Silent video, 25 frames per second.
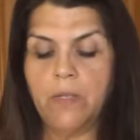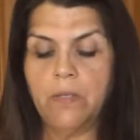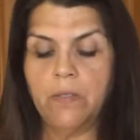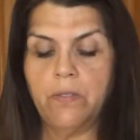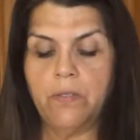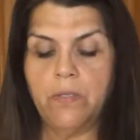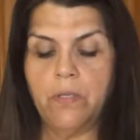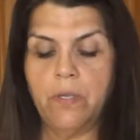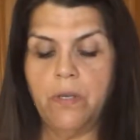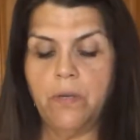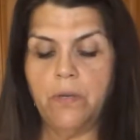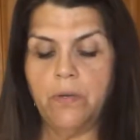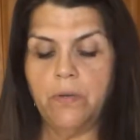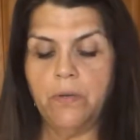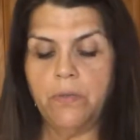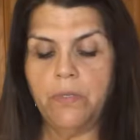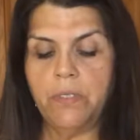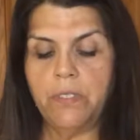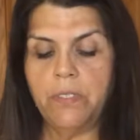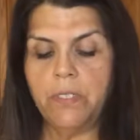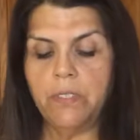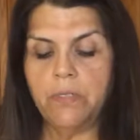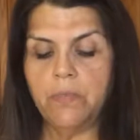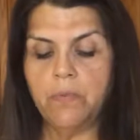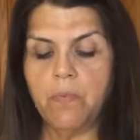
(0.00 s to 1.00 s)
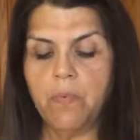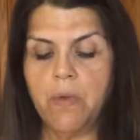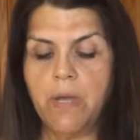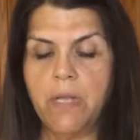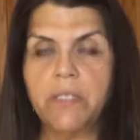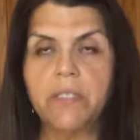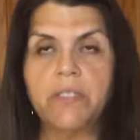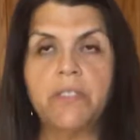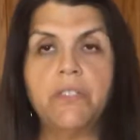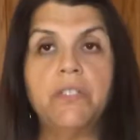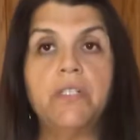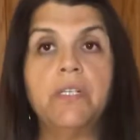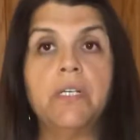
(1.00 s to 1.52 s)
So you just
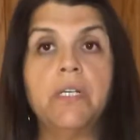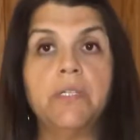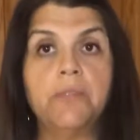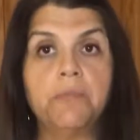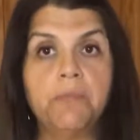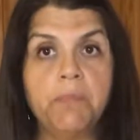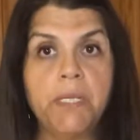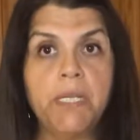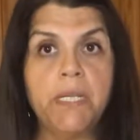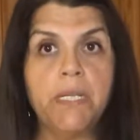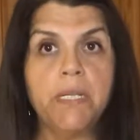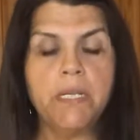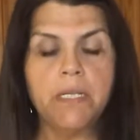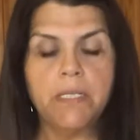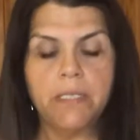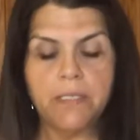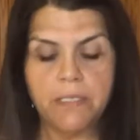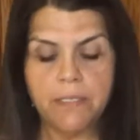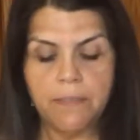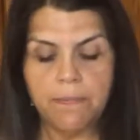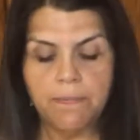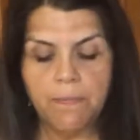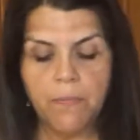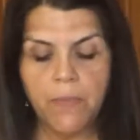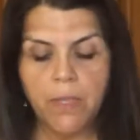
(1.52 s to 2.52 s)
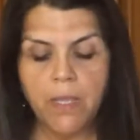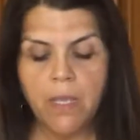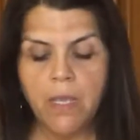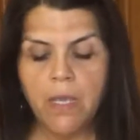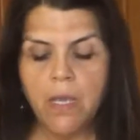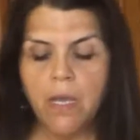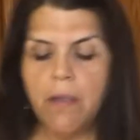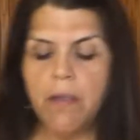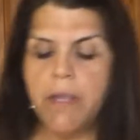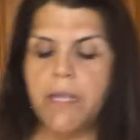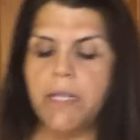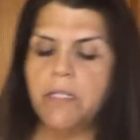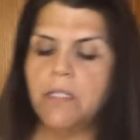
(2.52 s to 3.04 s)
want just peanuts.
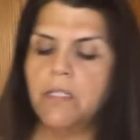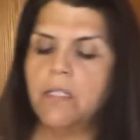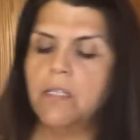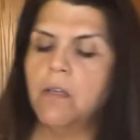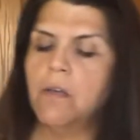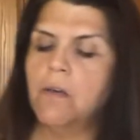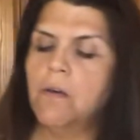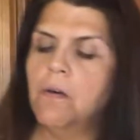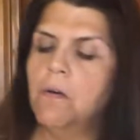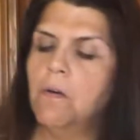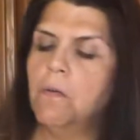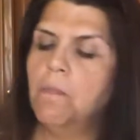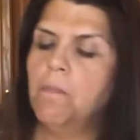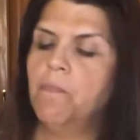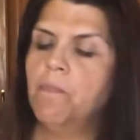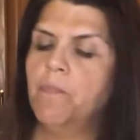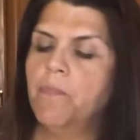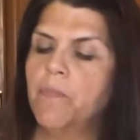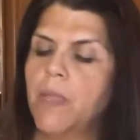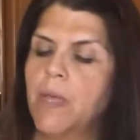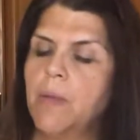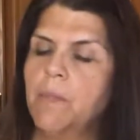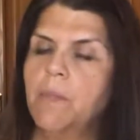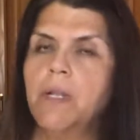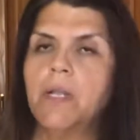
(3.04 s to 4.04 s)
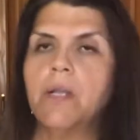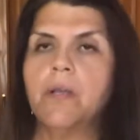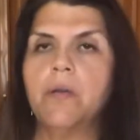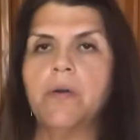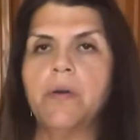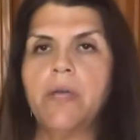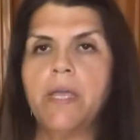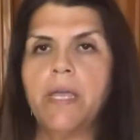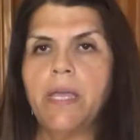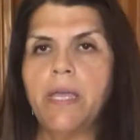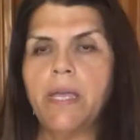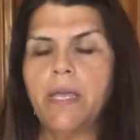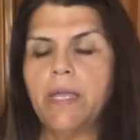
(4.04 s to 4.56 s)
All right, so I'm gonna go
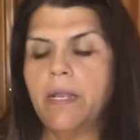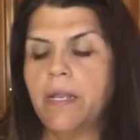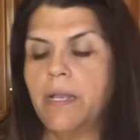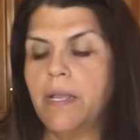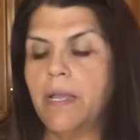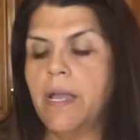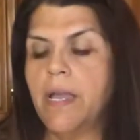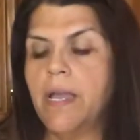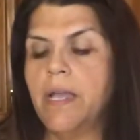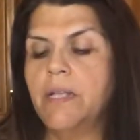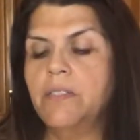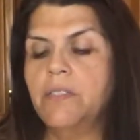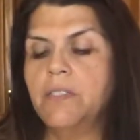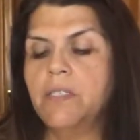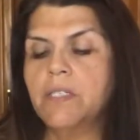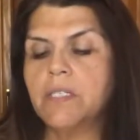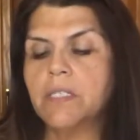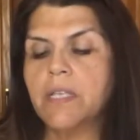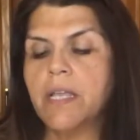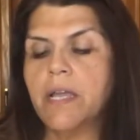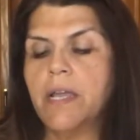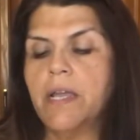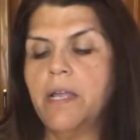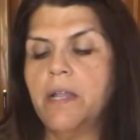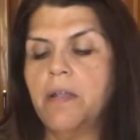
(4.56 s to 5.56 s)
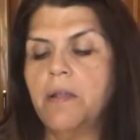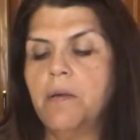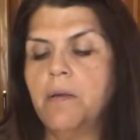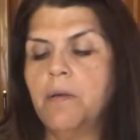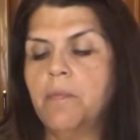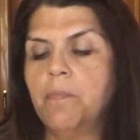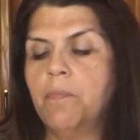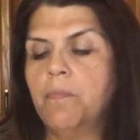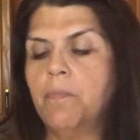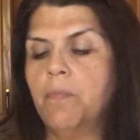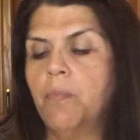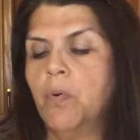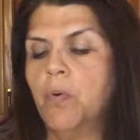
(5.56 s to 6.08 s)
ahead and just kind of
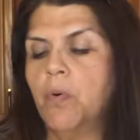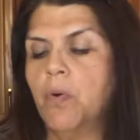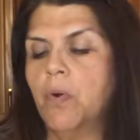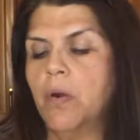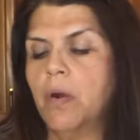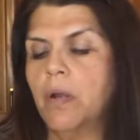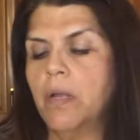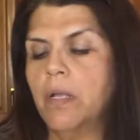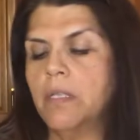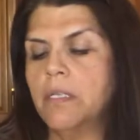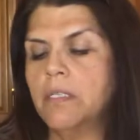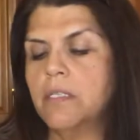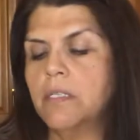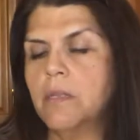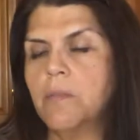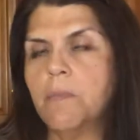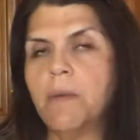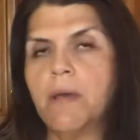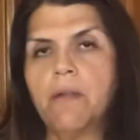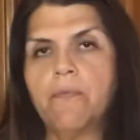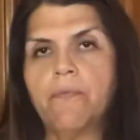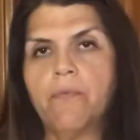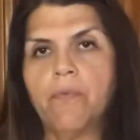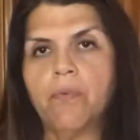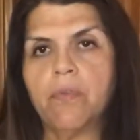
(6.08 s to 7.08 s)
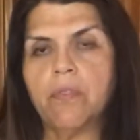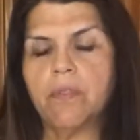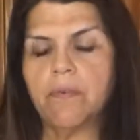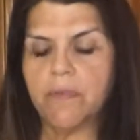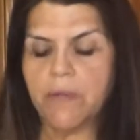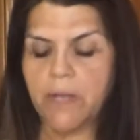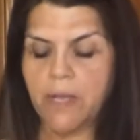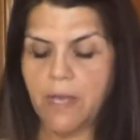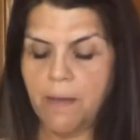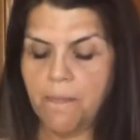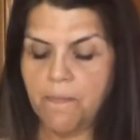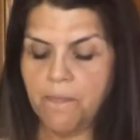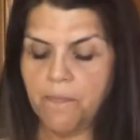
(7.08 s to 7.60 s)
pour, this is about 1/4 of a
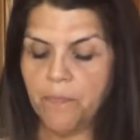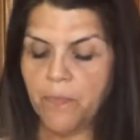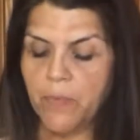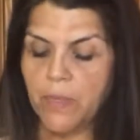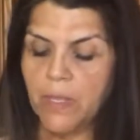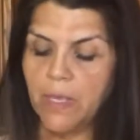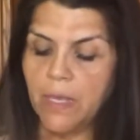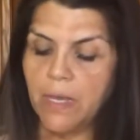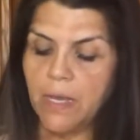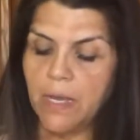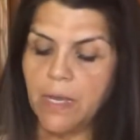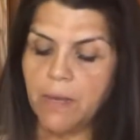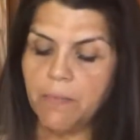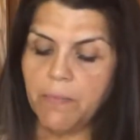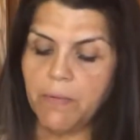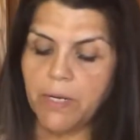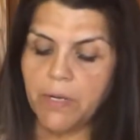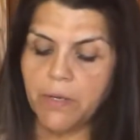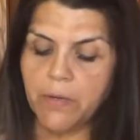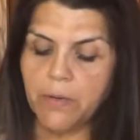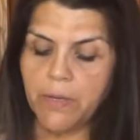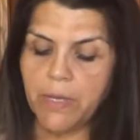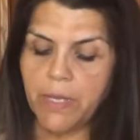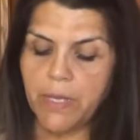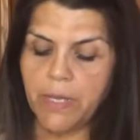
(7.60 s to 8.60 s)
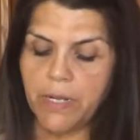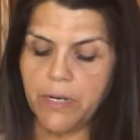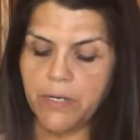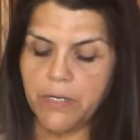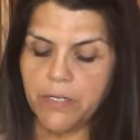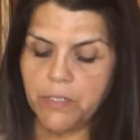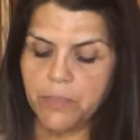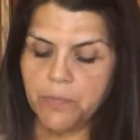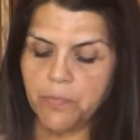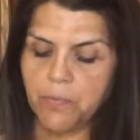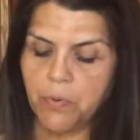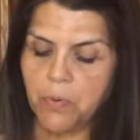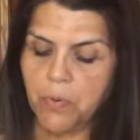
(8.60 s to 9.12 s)
cup. I'm gonna go ahead and
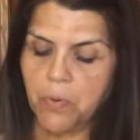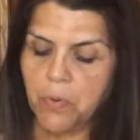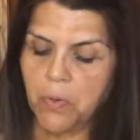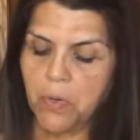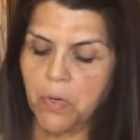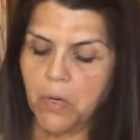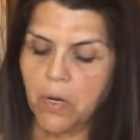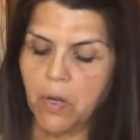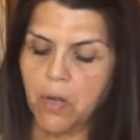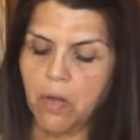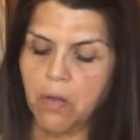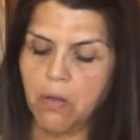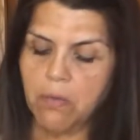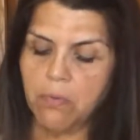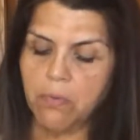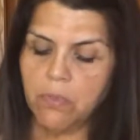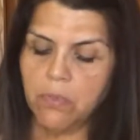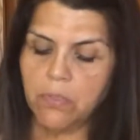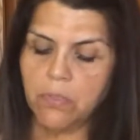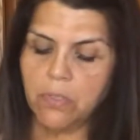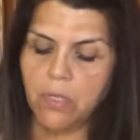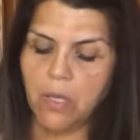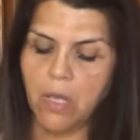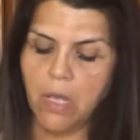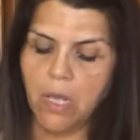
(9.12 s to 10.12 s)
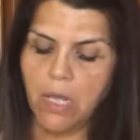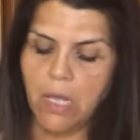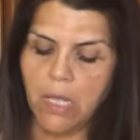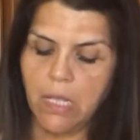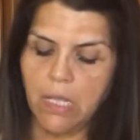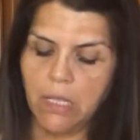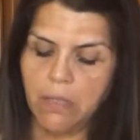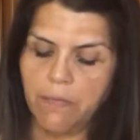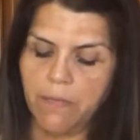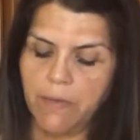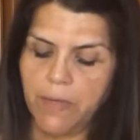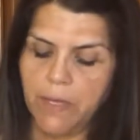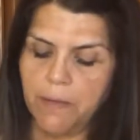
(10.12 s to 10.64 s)
just pour almost
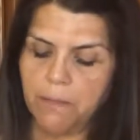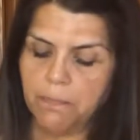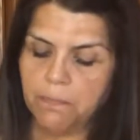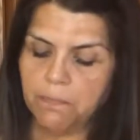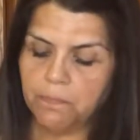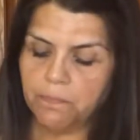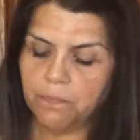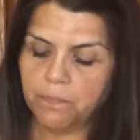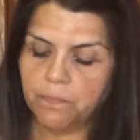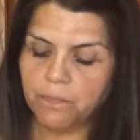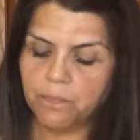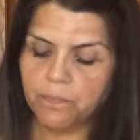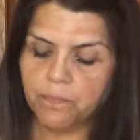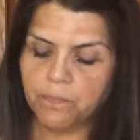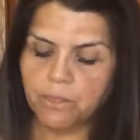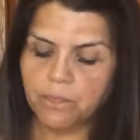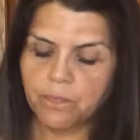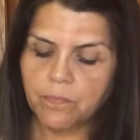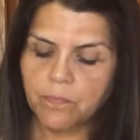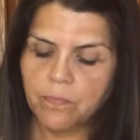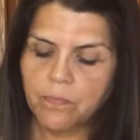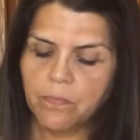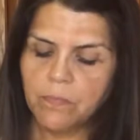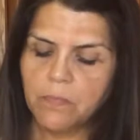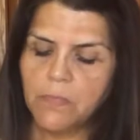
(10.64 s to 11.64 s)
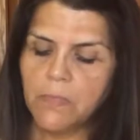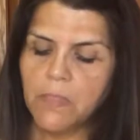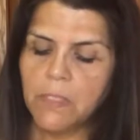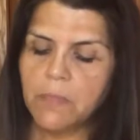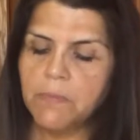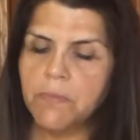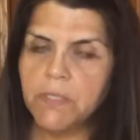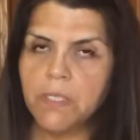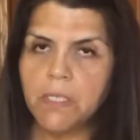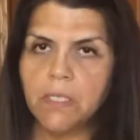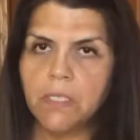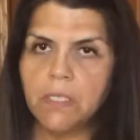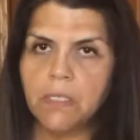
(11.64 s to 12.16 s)
all of it. I'm
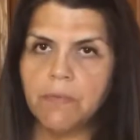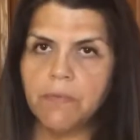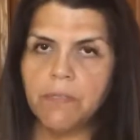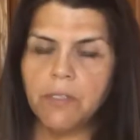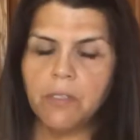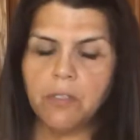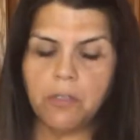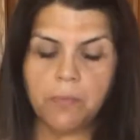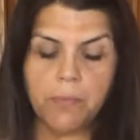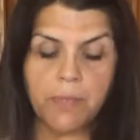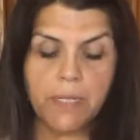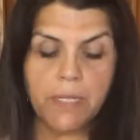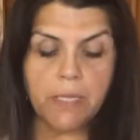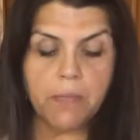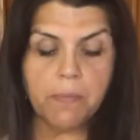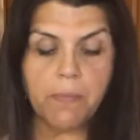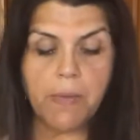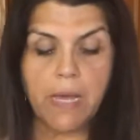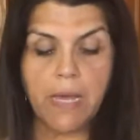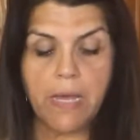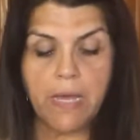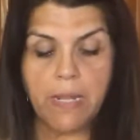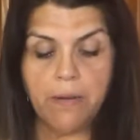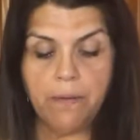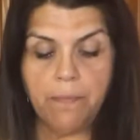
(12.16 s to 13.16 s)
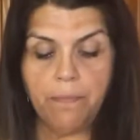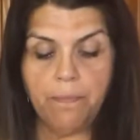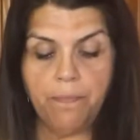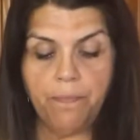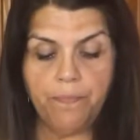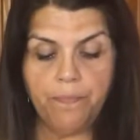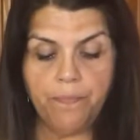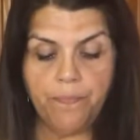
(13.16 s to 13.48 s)
just gonna leave a little bit at the bottom.